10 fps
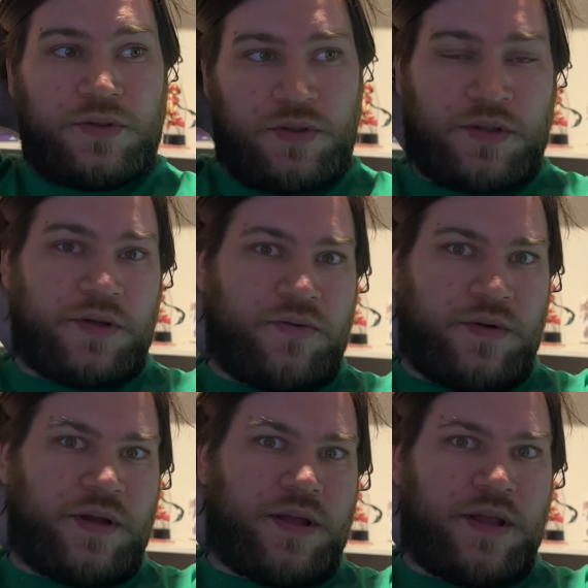
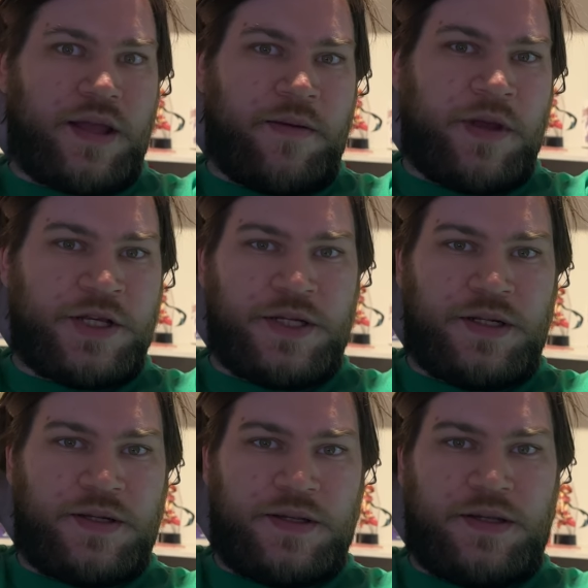so uh, I
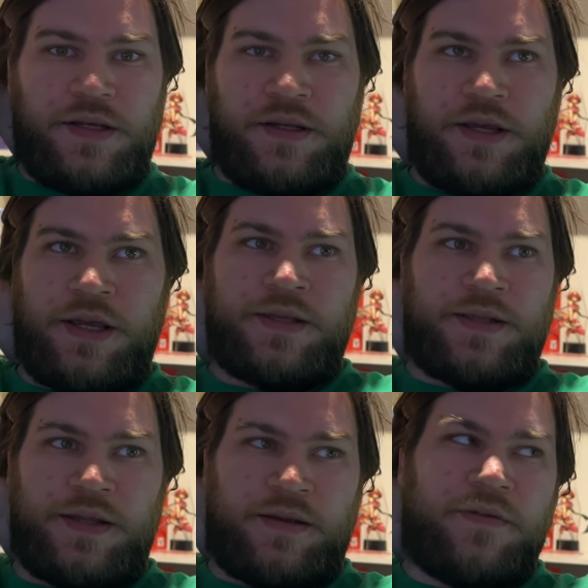mentioned as
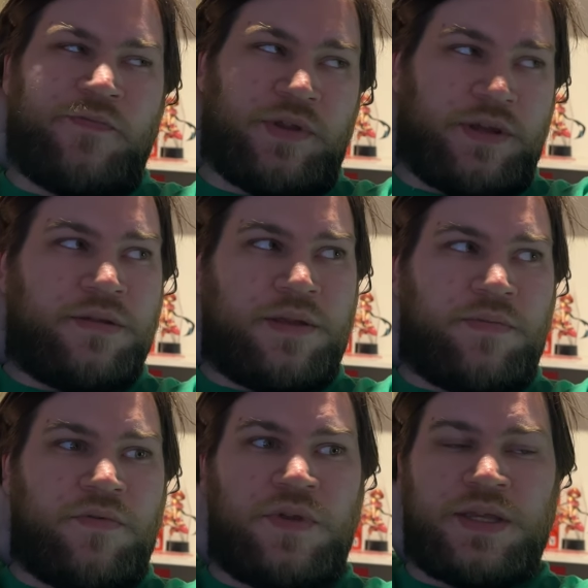the for the
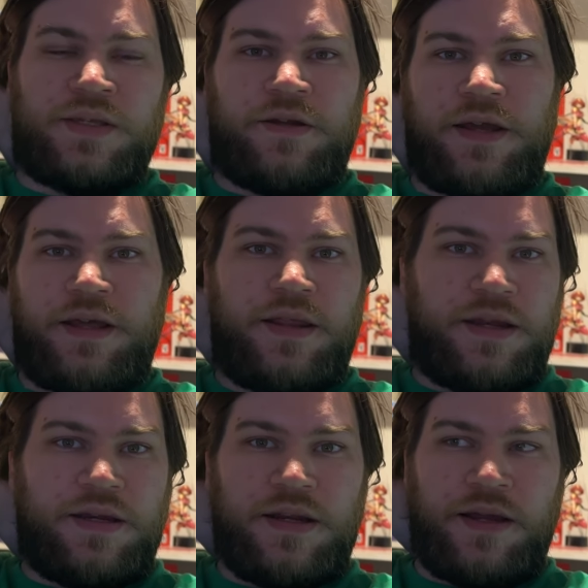clip of yesterday that
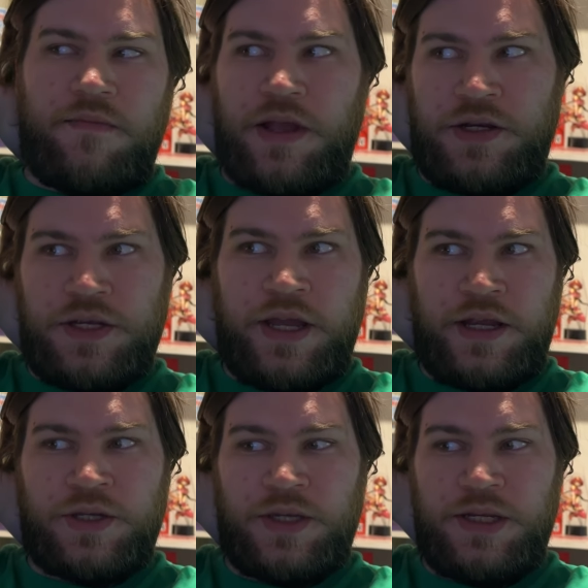I'm I
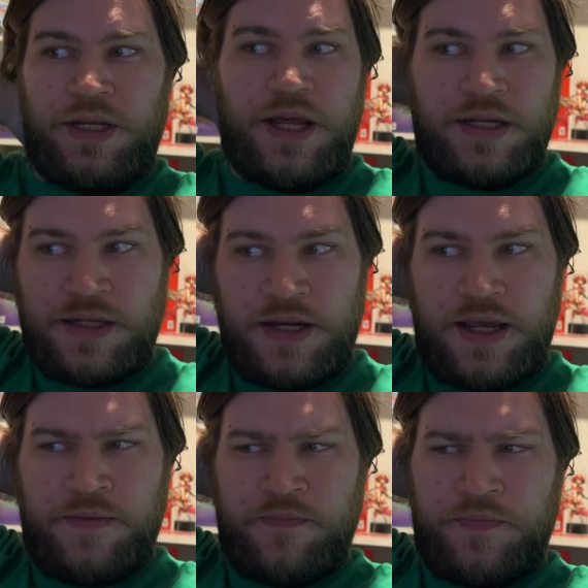actually did that
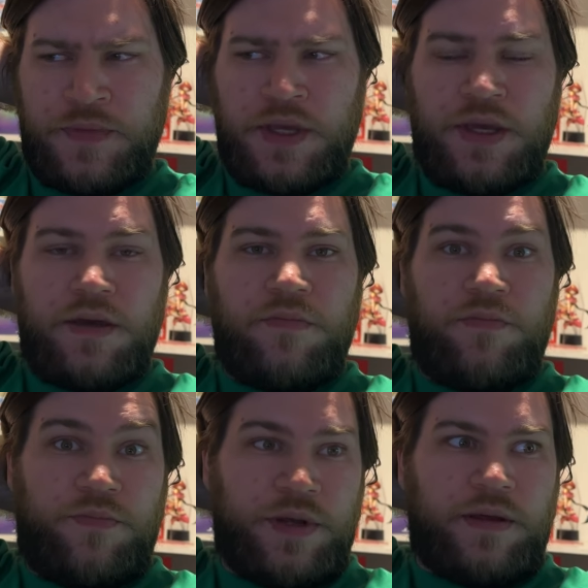today,
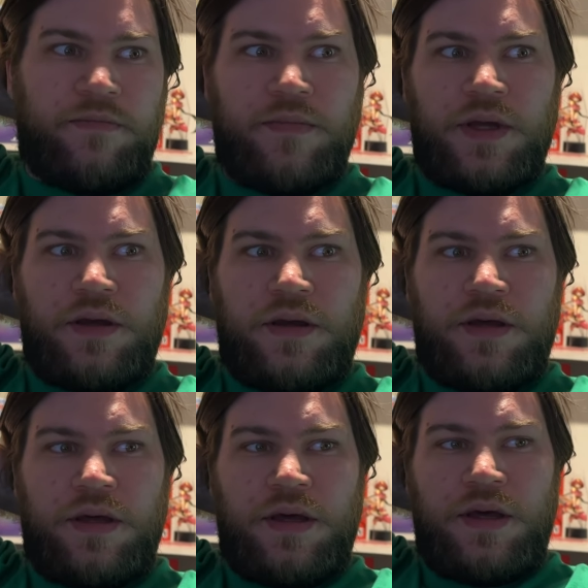but
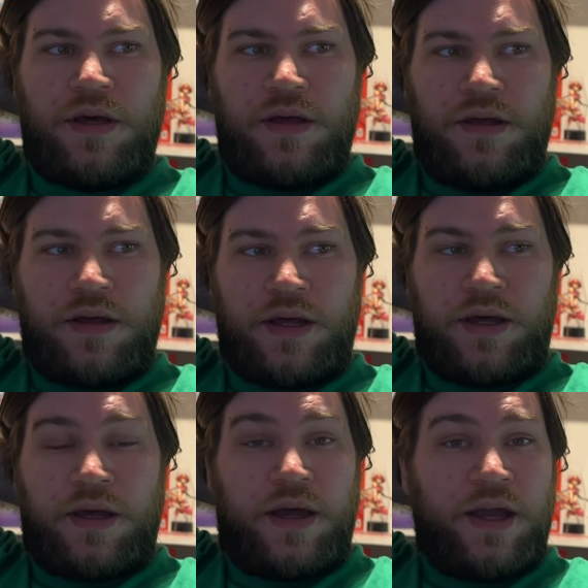
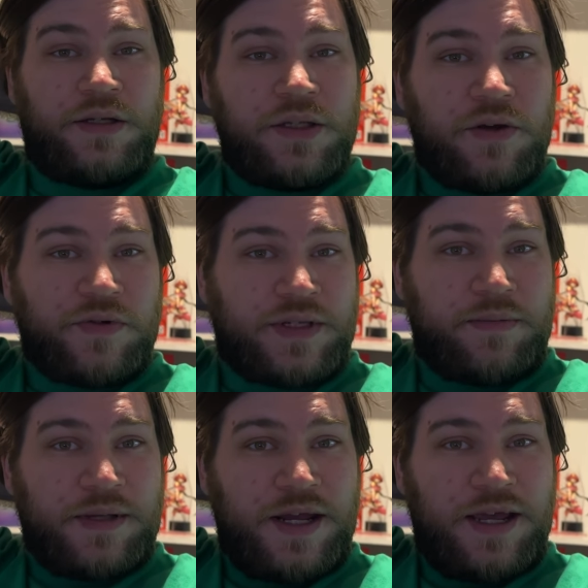uh, I actually
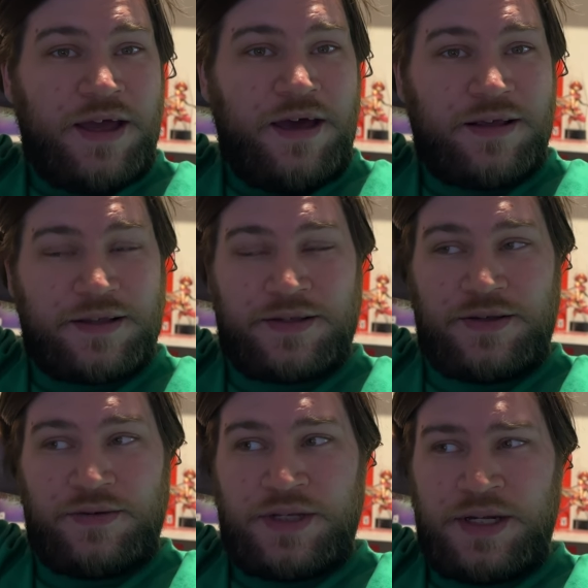overslept today,
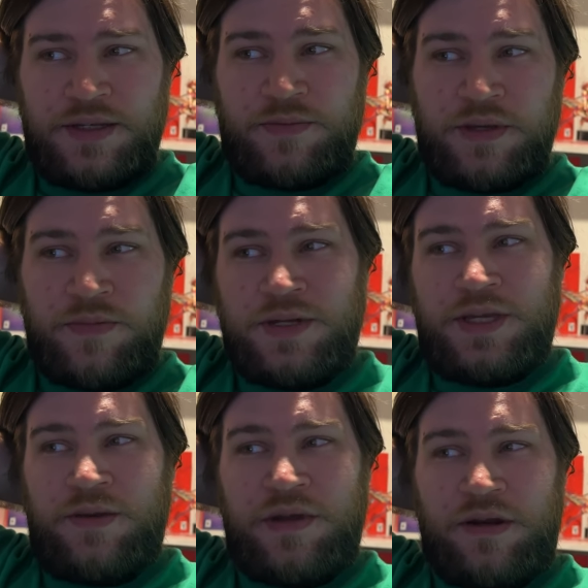so today's Pikmin came out